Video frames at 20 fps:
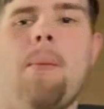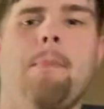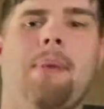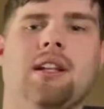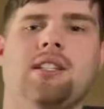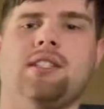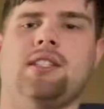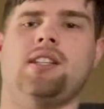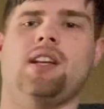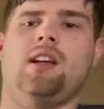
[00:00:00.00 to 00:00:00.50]

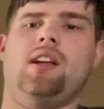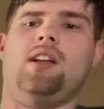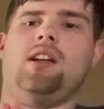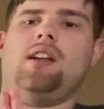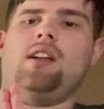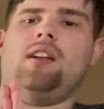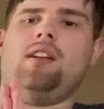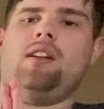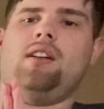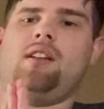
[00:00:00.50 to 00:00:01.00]
But
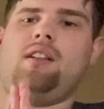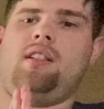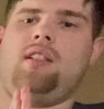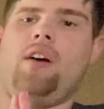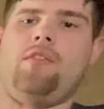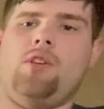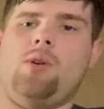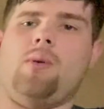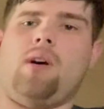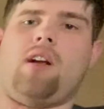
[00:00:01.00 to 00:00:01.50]

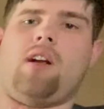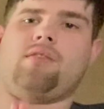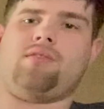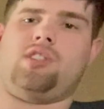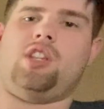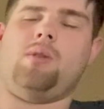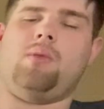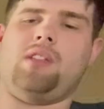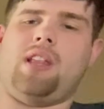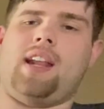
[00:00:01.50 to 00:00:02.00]
Love you and I'll
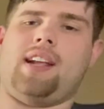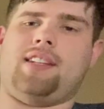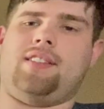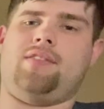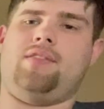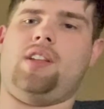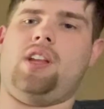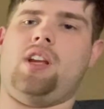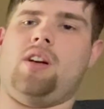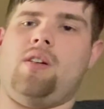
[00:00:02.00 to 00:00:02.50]
see you in the next
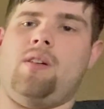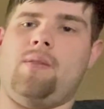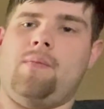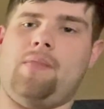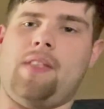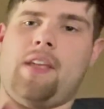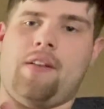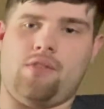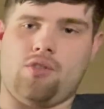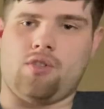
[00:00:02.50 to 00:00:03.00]
video.
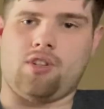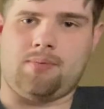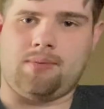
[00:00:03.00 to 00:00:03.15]
If you enjoyed this